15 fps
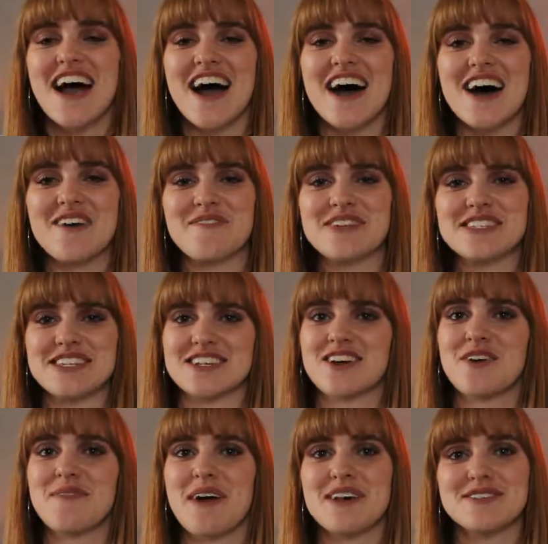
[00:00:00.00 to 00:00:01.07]
It did
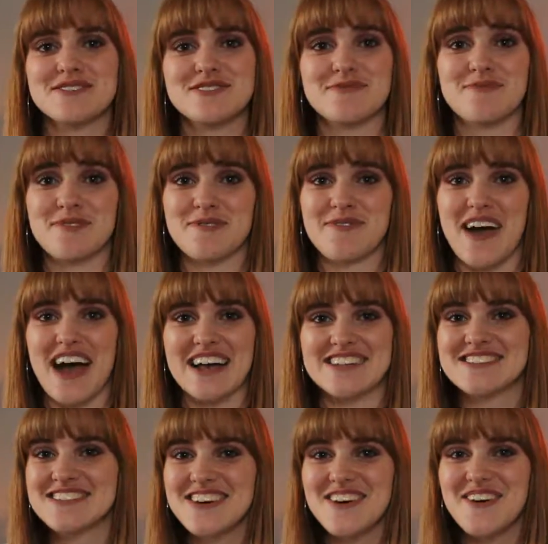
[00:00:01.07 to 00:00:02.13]
go by super
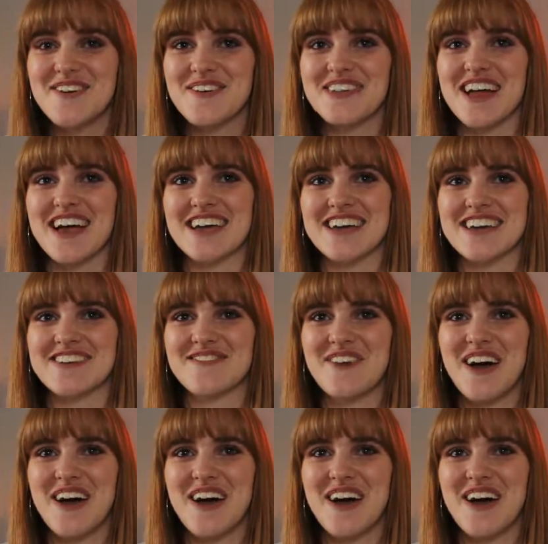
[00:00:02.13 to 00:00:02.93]
fast though, like